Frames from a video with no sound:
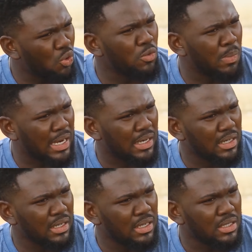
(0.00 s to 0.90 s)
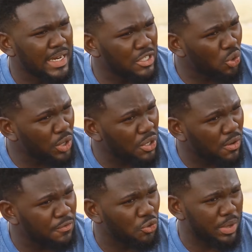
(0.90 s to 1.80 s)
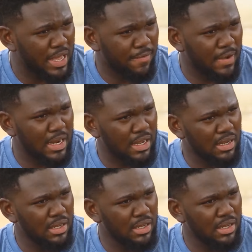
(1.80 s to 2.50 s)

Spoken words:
old man that is old enough to be her father?